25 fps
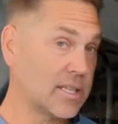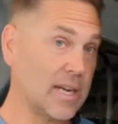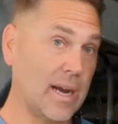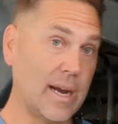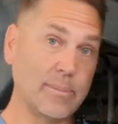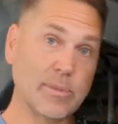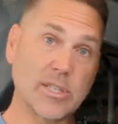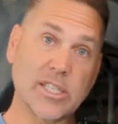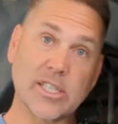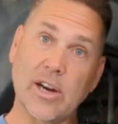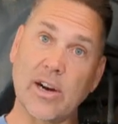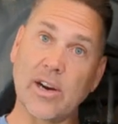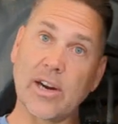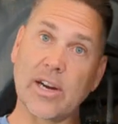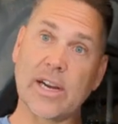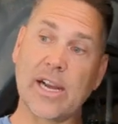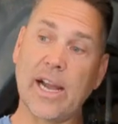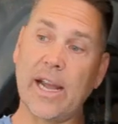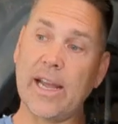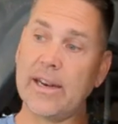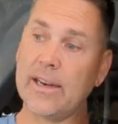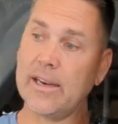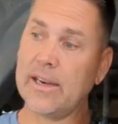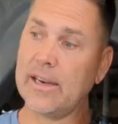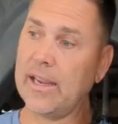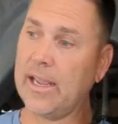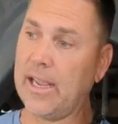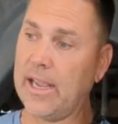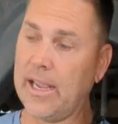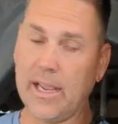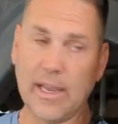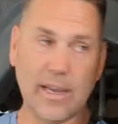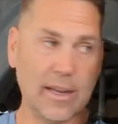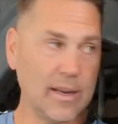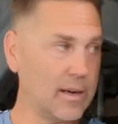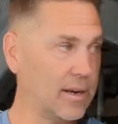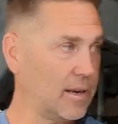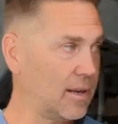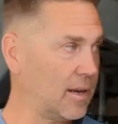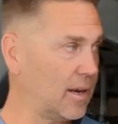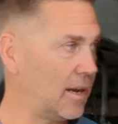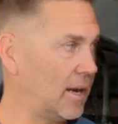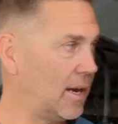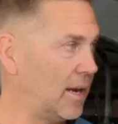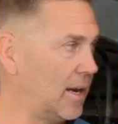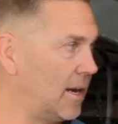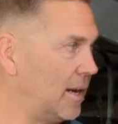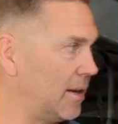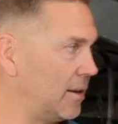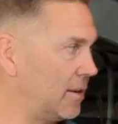it's time to start cutting,
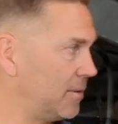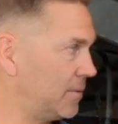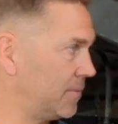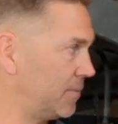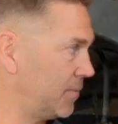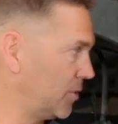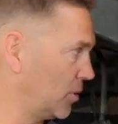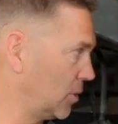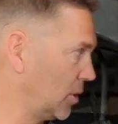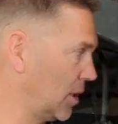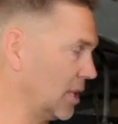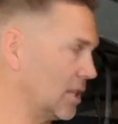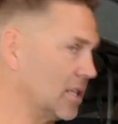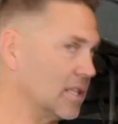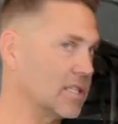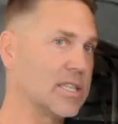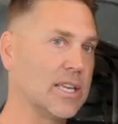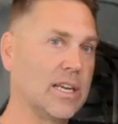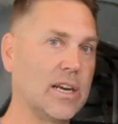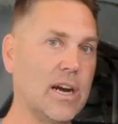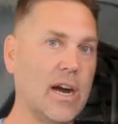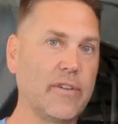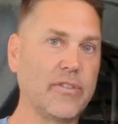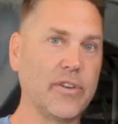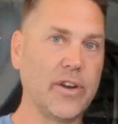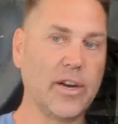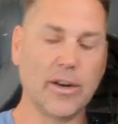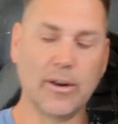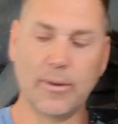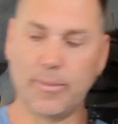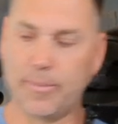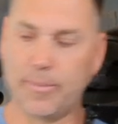and uh, we'll get this thing